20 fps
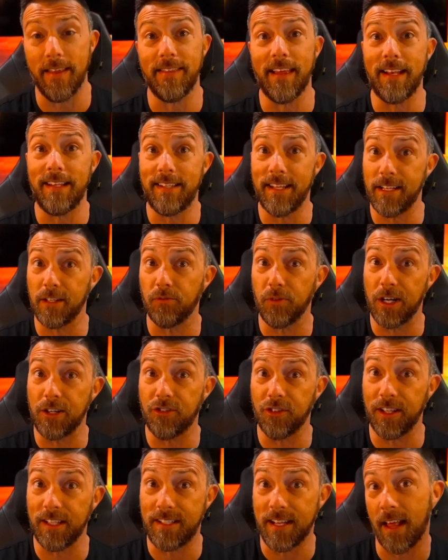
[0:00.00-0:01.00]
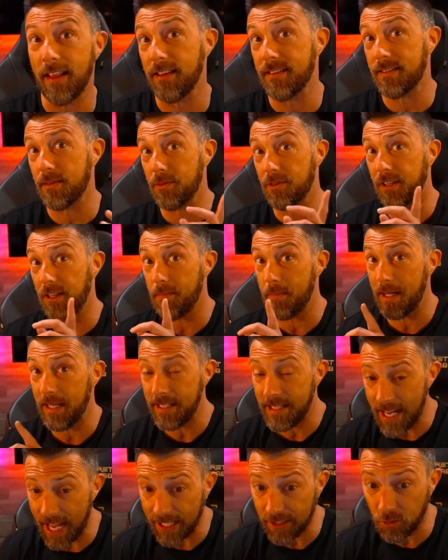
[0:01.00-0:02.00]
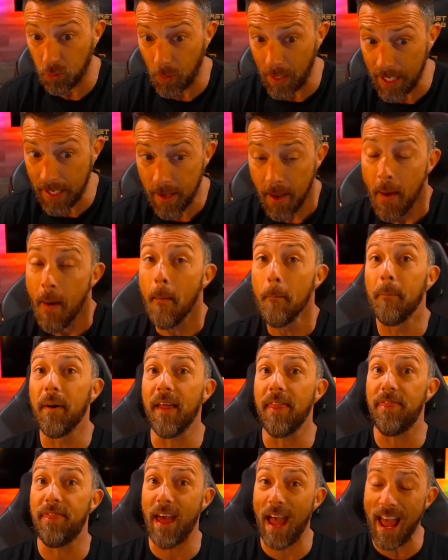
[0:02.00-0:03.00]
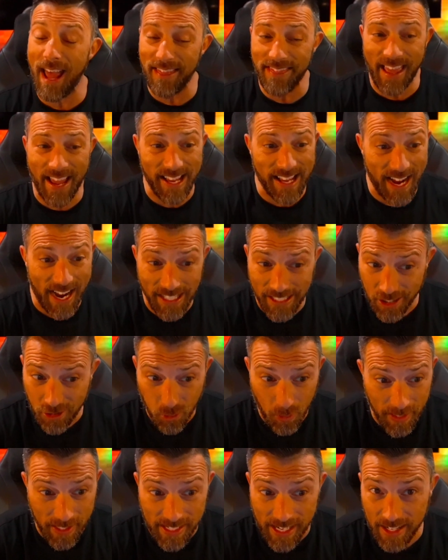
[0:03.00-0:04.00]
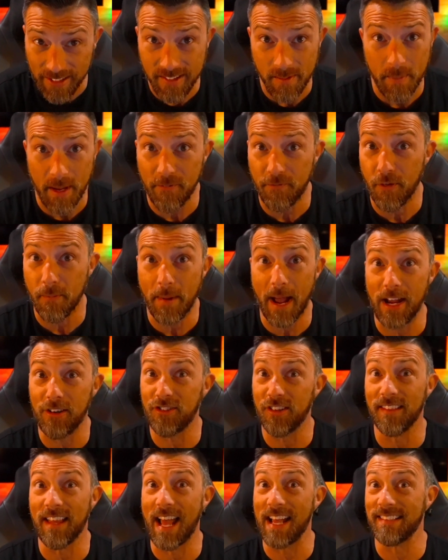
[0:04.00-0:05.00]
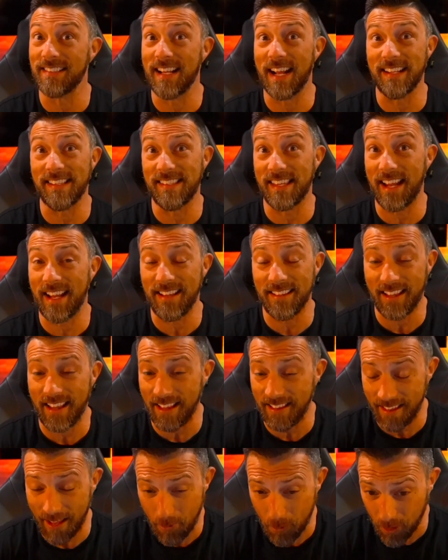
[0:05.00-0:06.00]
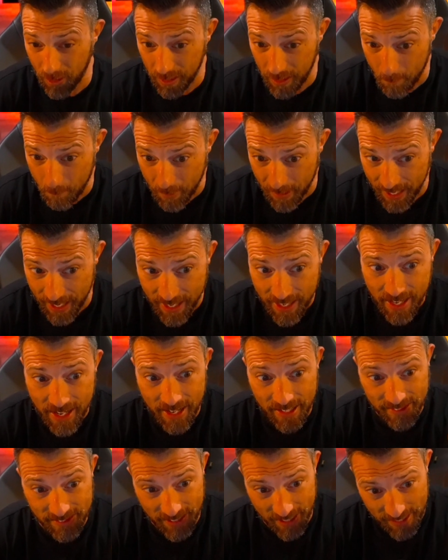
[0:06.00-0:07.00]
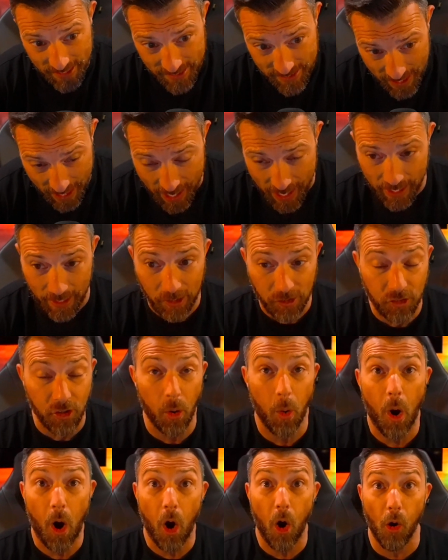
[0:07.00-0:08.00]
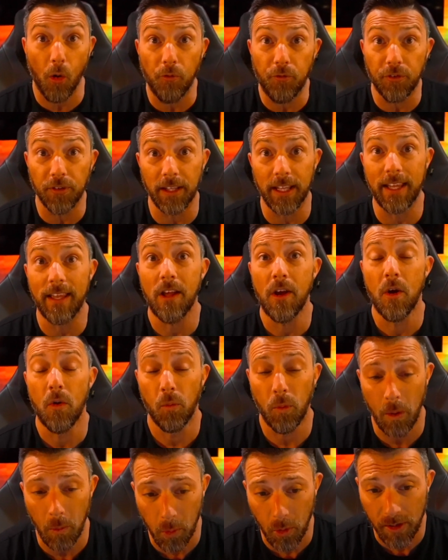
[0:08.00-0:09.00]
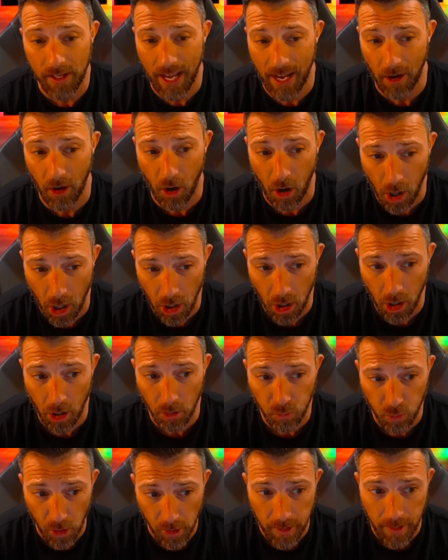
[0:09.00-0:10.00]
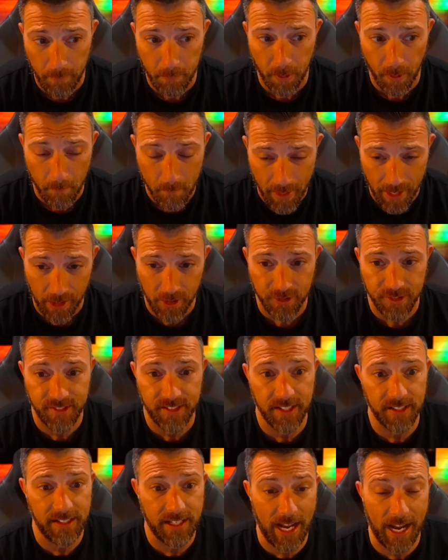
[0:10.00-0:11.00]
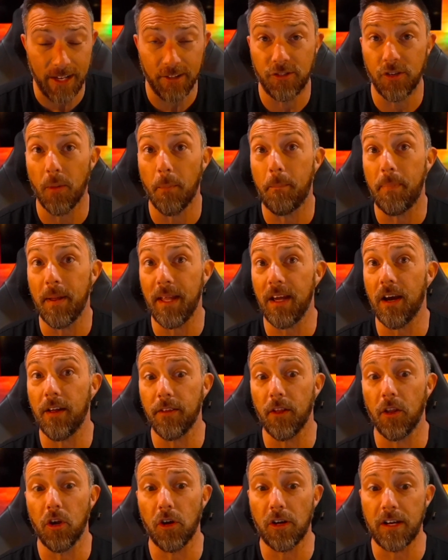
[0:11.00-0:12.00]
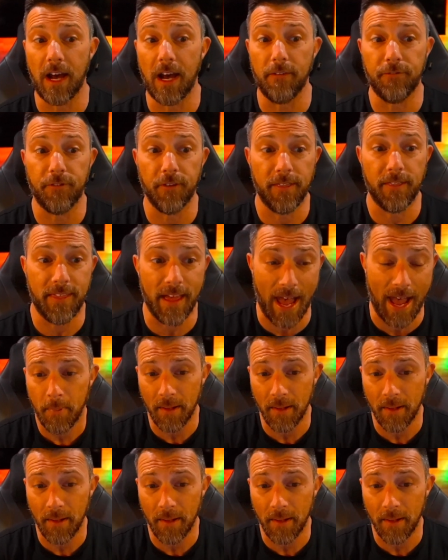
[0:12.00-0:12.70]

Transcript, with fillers: They did originally tell us it was going to be next week, but then they kind of tweeted out some information last night saying that they were going to be today. So hopefully we will get all our rookie premieres today, so be on the lookout for that.